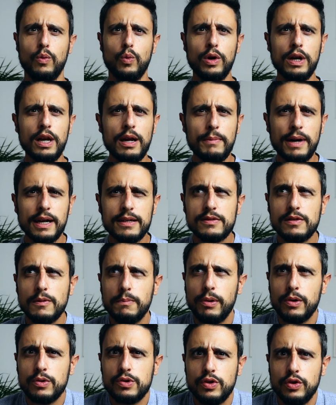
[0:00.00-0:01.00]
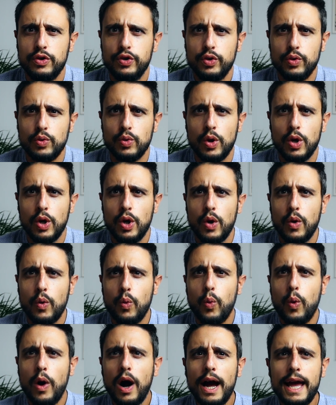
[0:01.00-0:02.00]
what am I supposed to do?
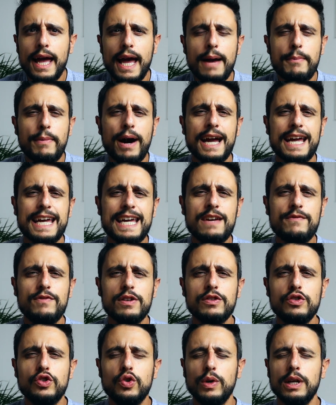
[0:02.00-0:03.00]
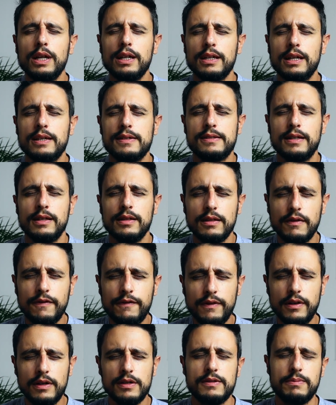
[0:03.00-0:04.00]
Why am I even doing this in the
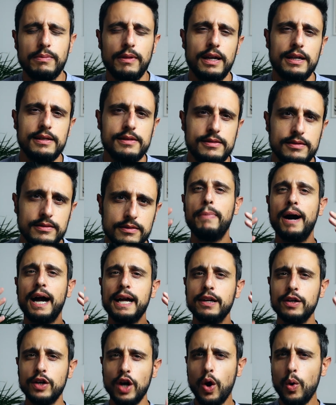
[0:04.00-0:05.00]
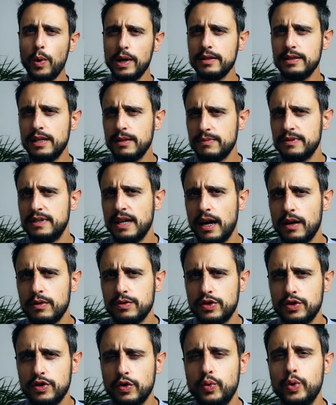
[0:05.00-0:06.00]
first place? By going deep down
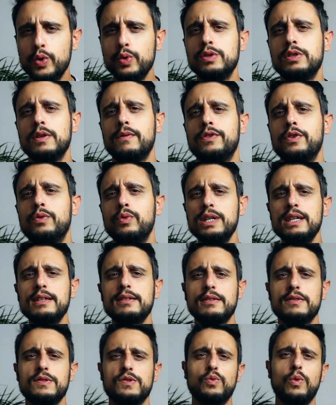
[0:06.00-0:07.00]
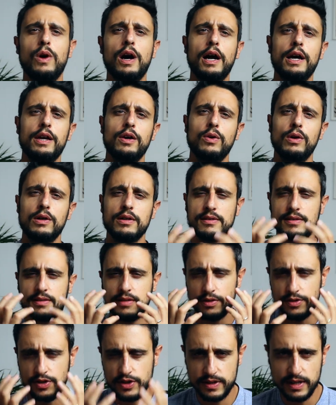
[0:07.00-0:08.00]
to the root of the reasons why you're in
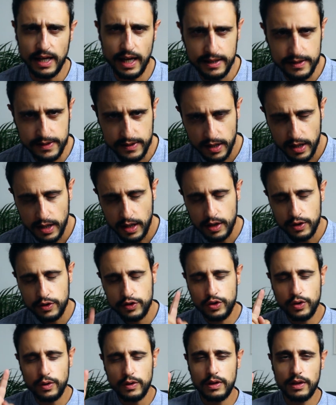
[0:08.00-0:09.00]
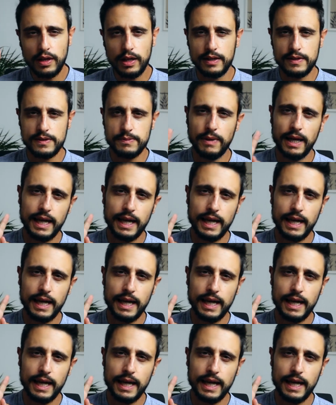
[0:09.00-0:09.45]
such states, two things